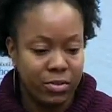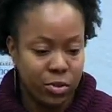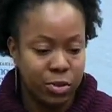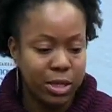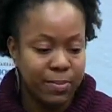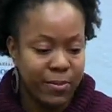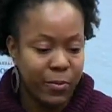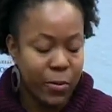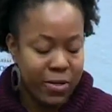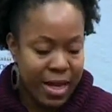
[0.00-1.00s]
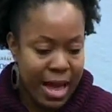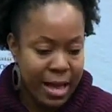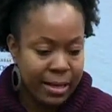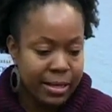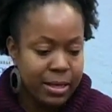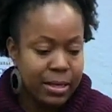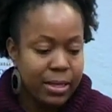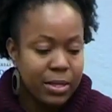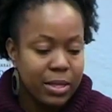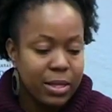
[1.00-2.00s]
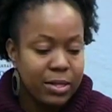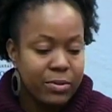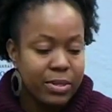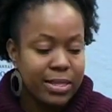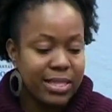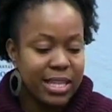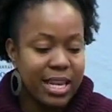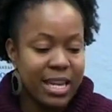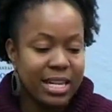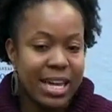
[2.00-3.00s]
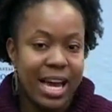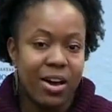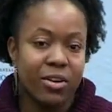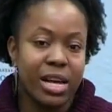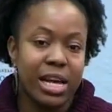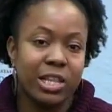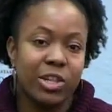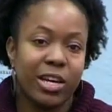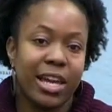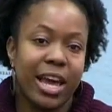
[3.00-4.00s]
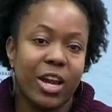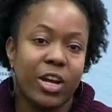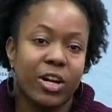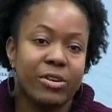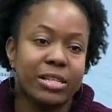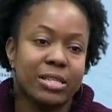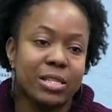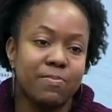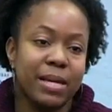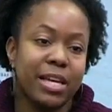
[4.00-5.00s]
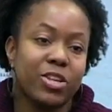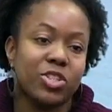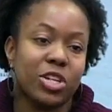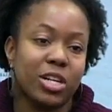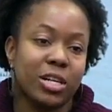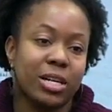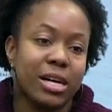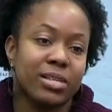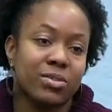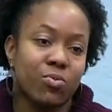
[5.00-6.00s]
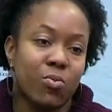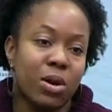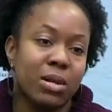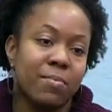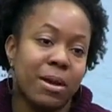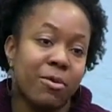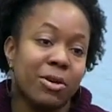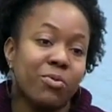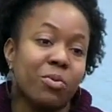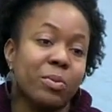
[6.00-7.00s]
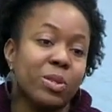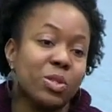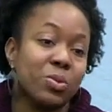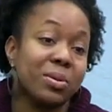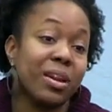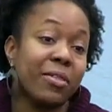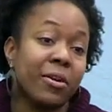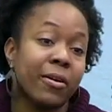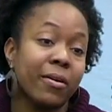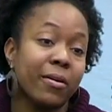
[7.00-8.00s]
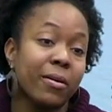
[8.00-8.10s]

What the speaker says: shortly before that, sitting down and looking at her and speaking to her as one married woman to another,